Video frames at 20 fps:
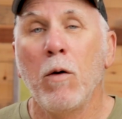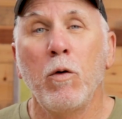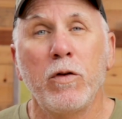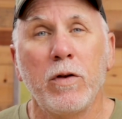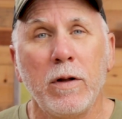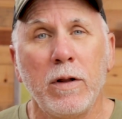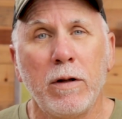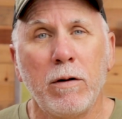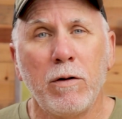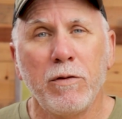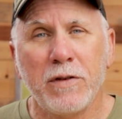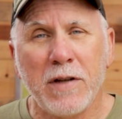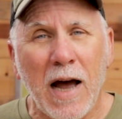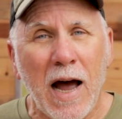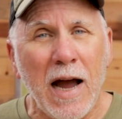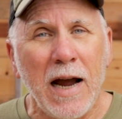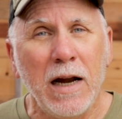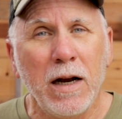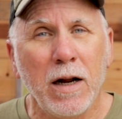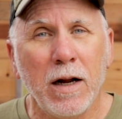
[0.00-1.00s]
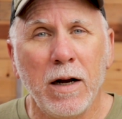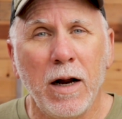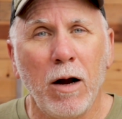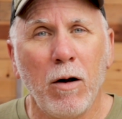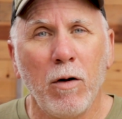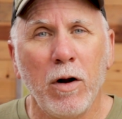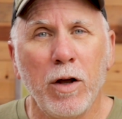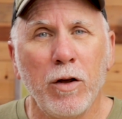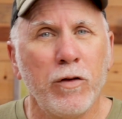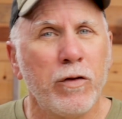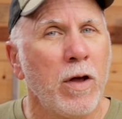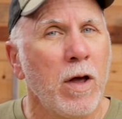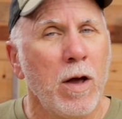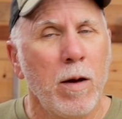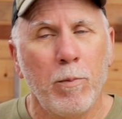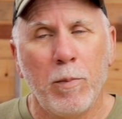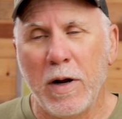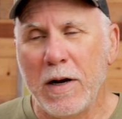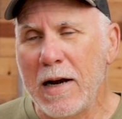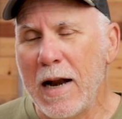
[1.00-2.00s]
It was a little tight in areas,
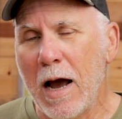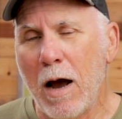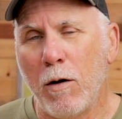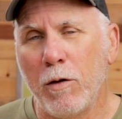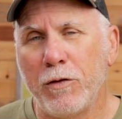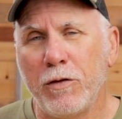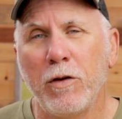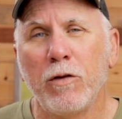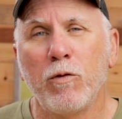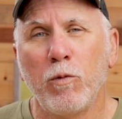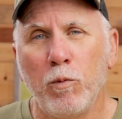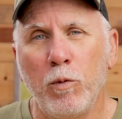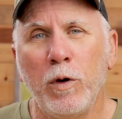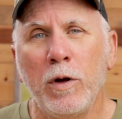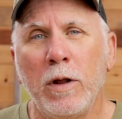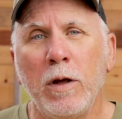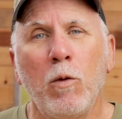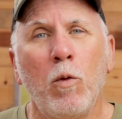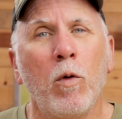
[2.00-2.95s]
but now it's just really,